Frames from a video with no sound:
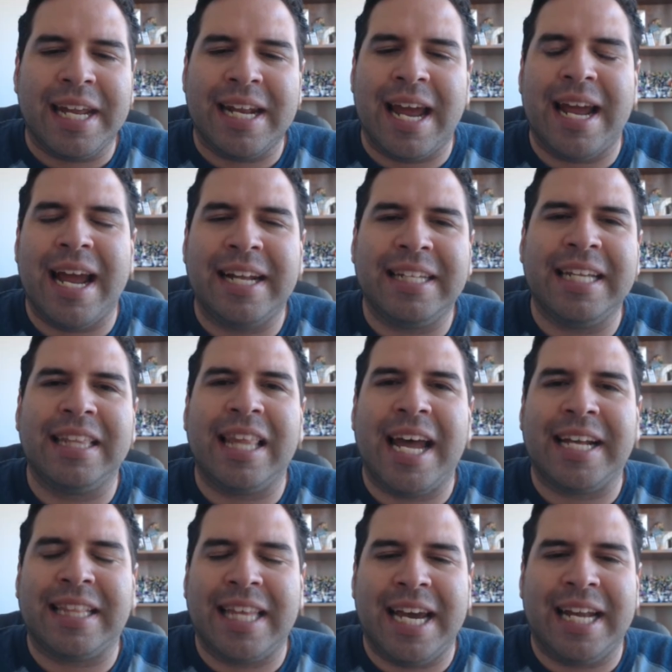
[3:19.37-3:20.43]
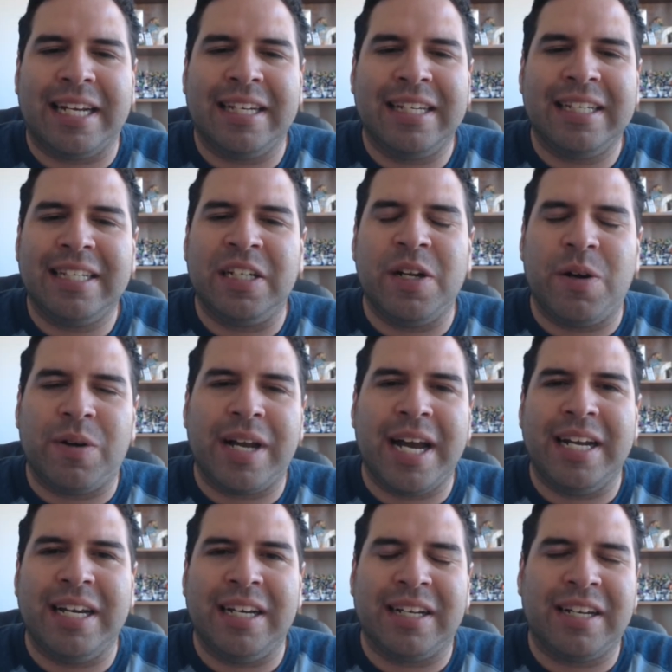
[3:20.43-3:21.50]
I did like that,
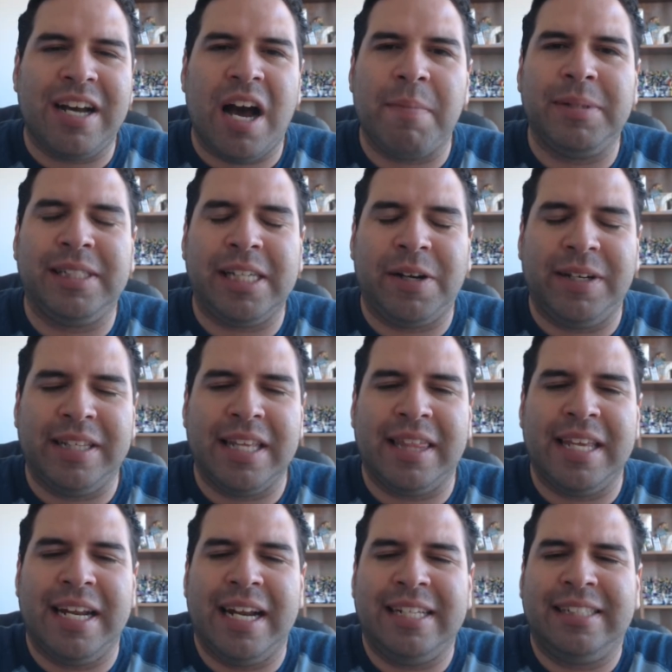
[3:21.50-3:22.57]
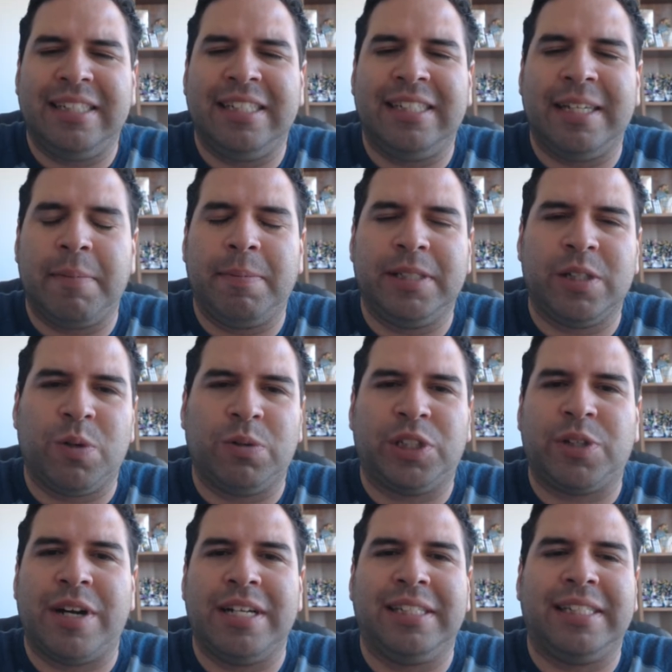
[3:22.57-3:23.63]
kind of commentary that this episode was
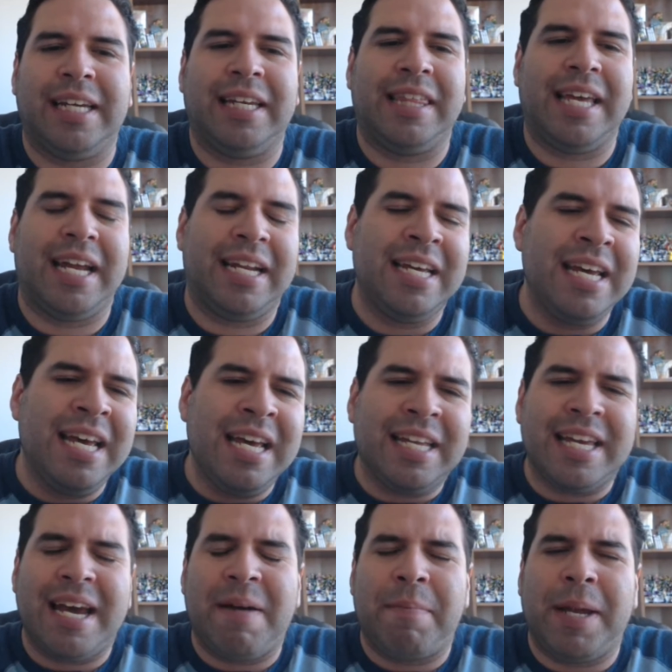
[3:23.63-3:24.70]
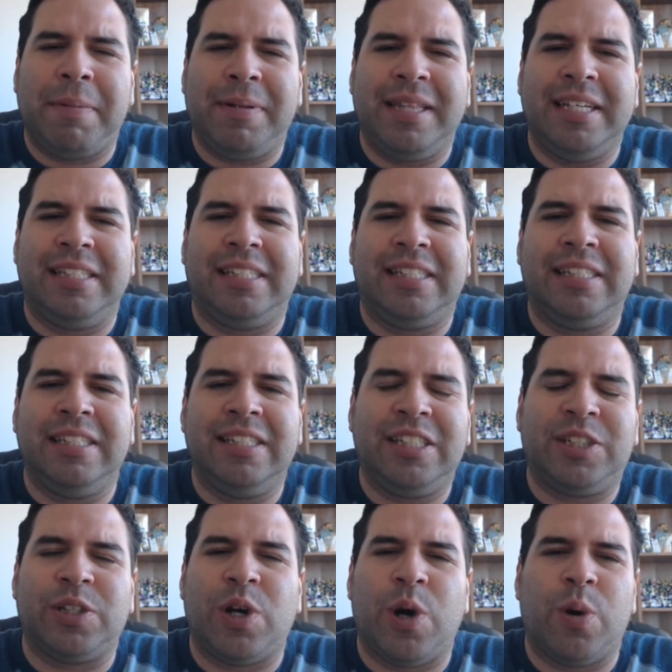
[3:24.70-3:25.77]
trying to say that, yeah, maybe this
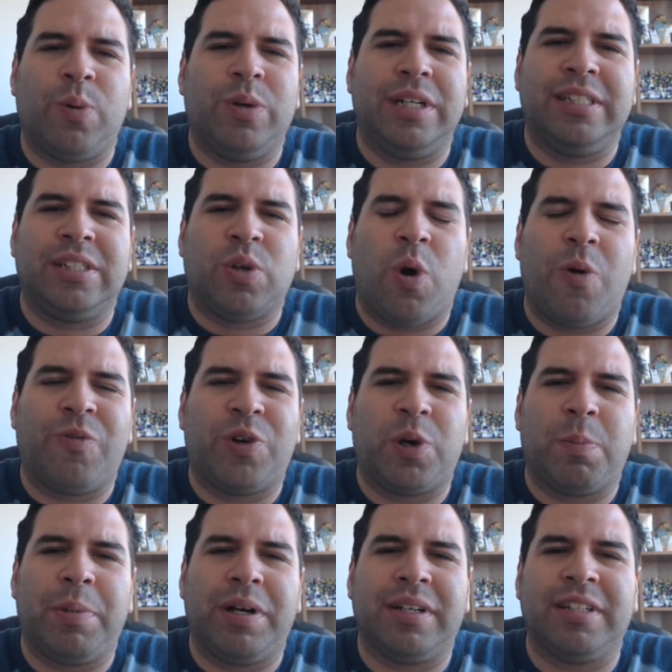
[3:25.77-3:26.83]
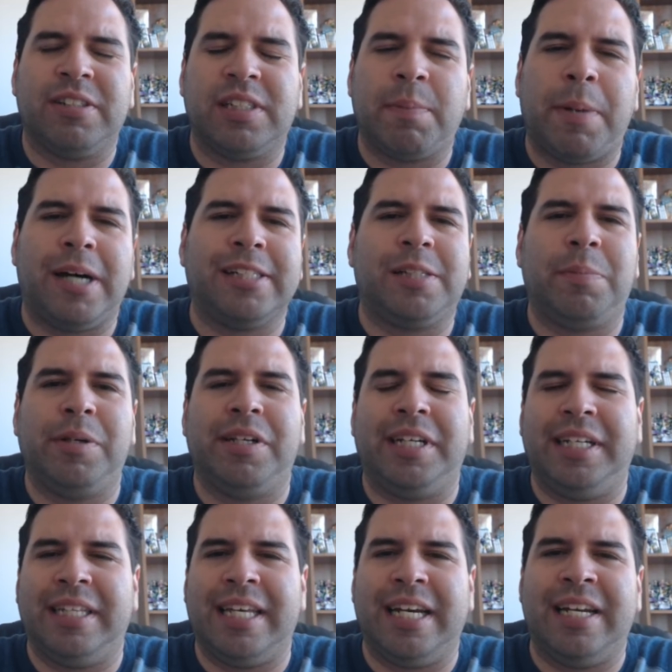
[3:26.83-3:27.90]
show is over, but there's a
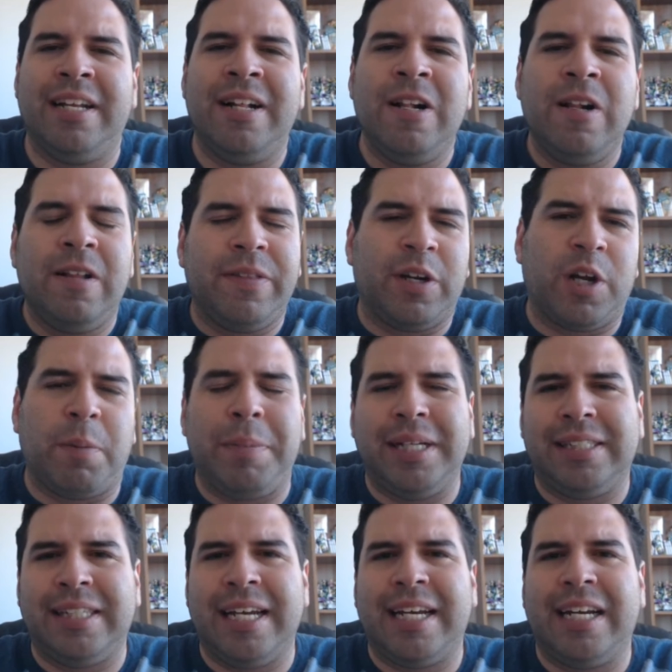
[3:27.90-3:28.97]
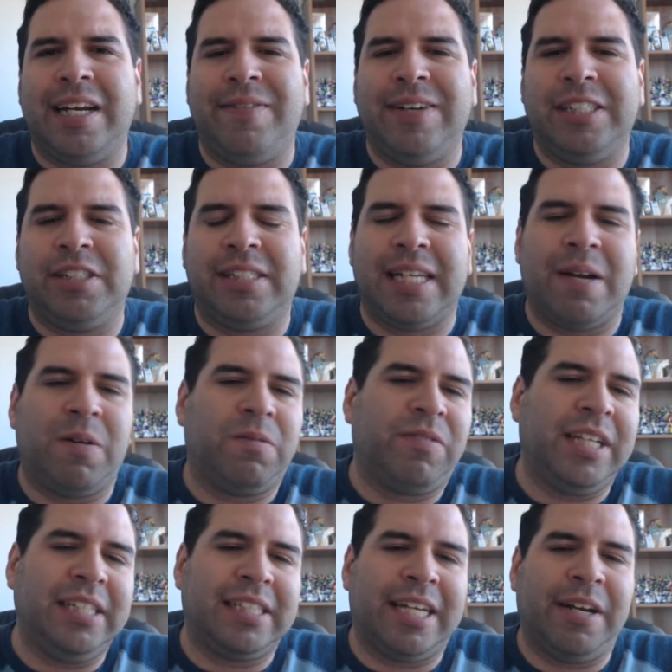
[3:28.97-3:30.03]
possibility that there could be a second Adventure Time with
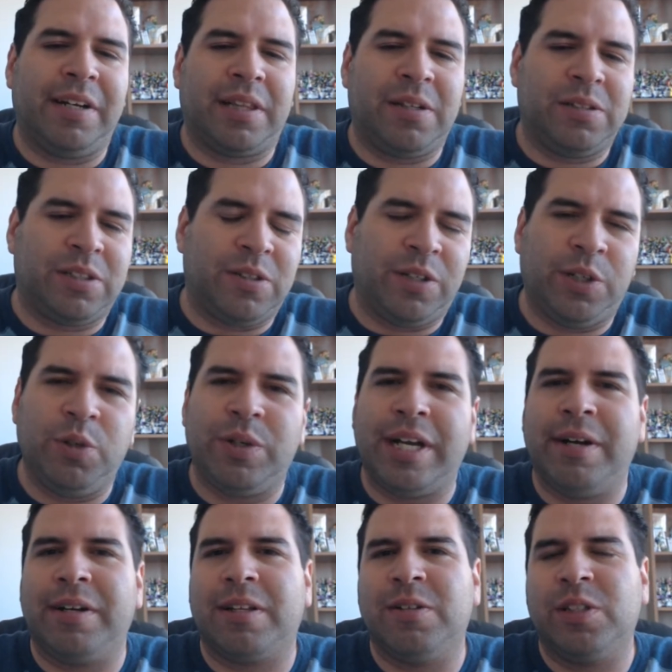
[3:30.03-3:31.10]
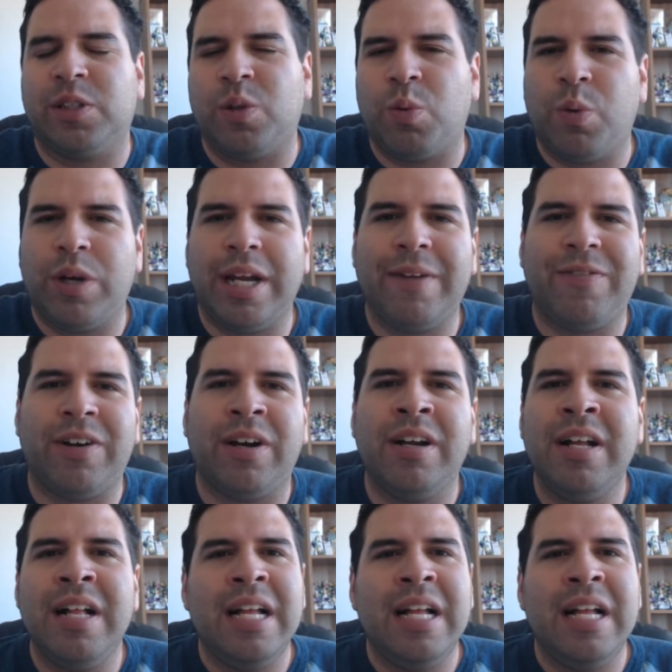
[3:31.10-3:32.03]
these characters or new characters or whatever.